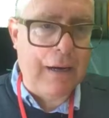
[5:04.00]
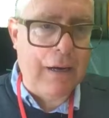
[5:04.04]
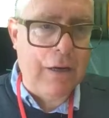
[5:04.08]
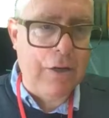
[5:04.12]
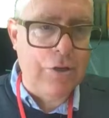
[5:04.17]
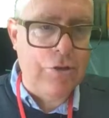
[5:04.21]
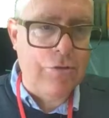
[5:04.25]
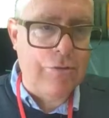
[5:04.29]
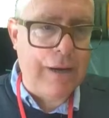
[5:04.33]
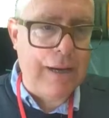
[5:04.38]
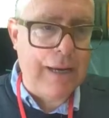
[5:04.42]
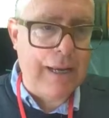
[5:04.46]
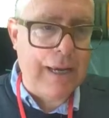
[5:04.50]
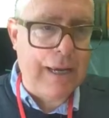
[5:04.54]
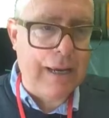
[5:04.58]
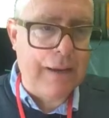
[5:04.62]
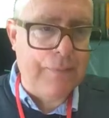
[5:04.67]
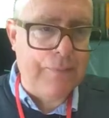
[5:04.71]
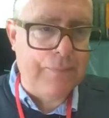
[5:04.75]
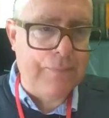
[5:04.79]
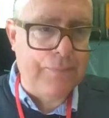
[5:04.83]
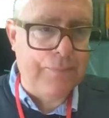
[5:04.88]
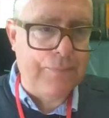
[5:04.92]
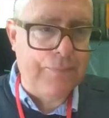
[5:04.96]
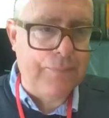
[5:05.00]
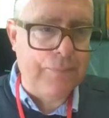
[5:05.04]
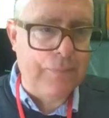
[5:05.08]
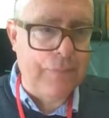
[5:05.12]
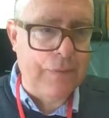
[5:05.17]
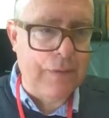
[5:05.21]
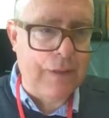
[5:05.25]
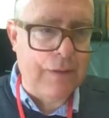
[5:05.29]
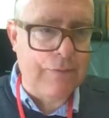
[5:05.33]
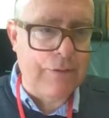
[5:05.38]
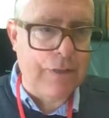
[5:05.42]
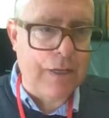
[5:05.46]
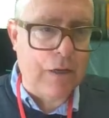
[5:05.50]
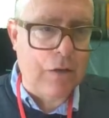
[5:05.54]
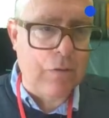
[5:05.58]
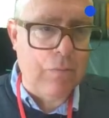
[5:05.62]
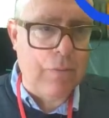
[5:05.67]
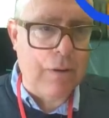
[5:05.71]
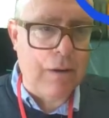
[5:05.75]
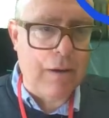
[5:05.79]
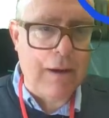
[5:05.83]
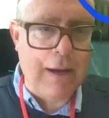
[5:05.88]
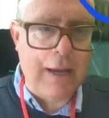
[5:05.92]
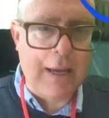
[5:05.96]
lunch ready. They've said
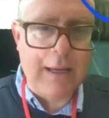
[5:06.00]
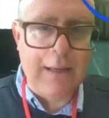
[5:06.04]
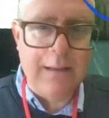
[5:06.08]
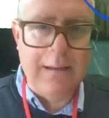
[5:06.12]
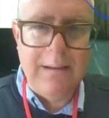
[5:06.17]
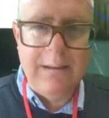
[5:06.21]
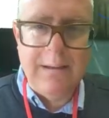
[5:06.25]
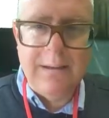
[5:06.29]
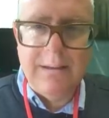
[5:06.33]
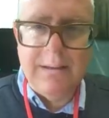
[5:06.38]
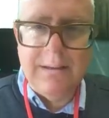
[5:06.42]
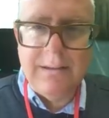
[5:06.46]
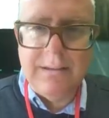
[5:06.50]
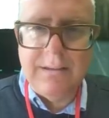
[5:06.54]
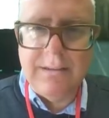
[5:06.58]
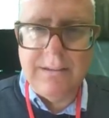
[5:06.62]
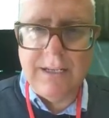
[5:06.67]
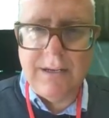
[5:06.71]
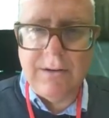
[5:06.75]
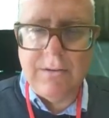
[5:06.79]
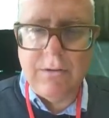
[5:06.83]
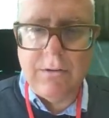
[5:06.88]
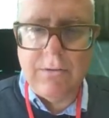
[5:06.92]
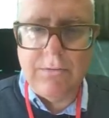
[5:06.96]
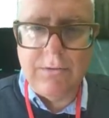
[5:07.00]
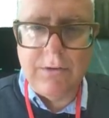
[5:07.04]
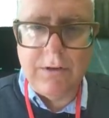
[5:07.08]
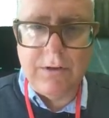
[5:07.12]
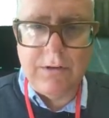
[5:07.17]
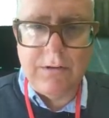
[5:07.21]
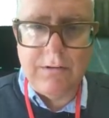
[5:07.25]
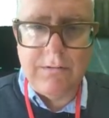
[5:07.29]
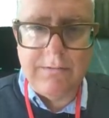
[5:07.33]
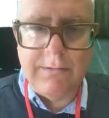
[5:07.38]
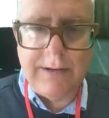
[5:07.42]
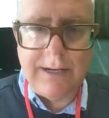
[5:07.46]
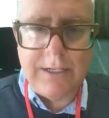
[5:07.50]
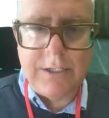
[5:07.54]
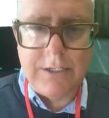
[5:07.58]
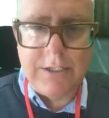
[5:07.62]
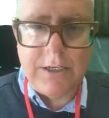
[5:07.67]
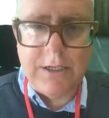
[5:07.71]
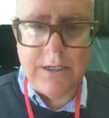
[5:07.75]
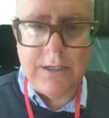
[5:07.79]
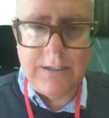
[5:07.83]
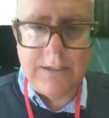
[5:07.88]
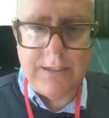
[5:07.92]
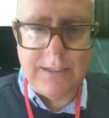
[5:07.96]
goodbye and they're off on an
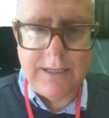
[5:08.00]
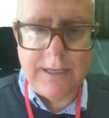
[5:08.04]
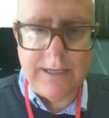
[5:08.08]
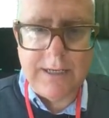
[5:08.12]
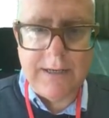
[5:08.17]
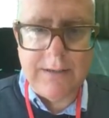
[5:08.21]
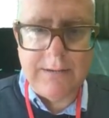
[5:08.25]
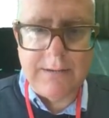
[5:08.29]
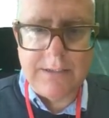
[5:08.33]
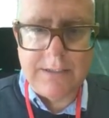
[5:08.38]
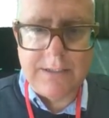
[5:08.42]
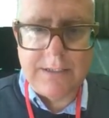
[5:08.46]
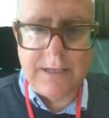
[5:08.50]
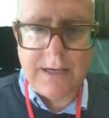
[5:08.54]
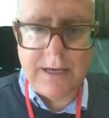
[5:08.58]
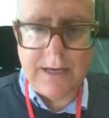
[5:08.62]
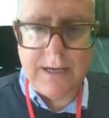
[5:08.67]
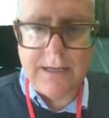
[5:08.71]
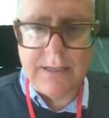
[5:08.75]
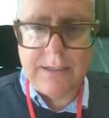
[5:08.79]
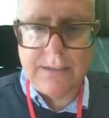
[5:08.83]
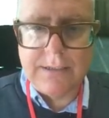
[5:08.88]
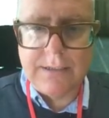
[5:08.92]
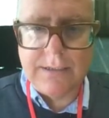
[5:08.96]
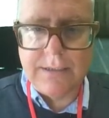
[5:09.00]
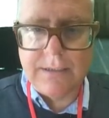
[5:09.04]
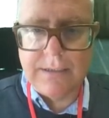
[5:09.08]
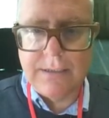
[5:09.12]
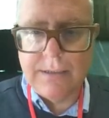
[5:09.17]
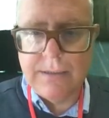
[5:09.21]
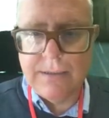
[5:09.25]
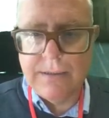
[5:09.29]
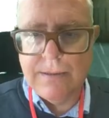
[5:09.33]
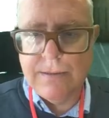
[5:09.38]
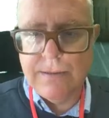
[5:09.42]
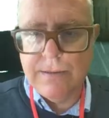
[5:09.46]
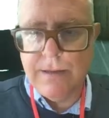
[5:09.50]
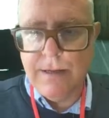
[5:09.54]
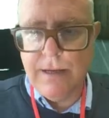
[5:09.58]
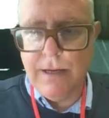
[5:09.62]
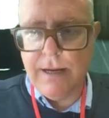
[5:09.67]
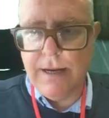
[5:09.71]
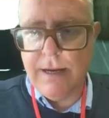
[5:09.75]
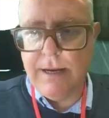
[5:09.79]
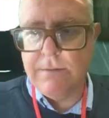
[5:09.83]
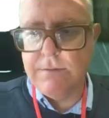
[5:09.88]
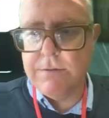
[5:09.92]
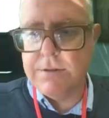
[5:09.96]
adventure down the stairs
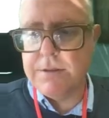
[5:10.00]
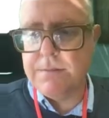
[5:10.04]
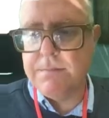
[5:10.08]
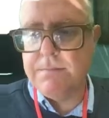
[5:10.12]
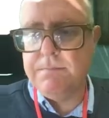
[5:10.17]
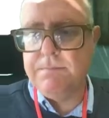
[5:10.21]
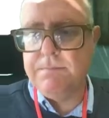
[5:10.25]
and out.